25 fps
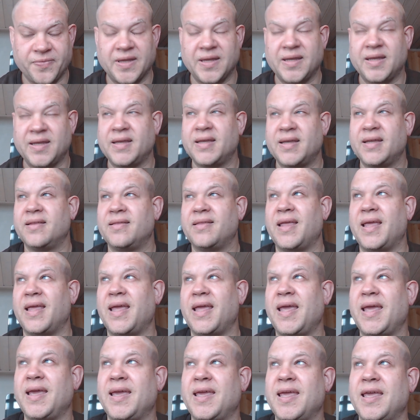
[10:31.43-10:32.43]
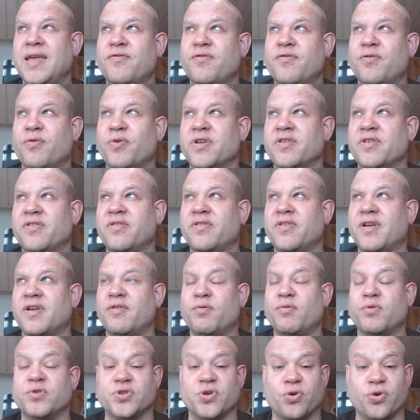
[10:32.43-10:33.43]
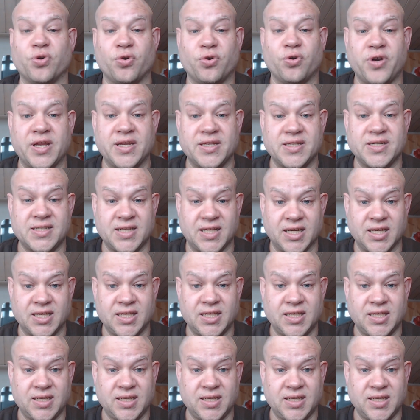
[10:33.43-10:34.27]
The AK-47 was a herding stick,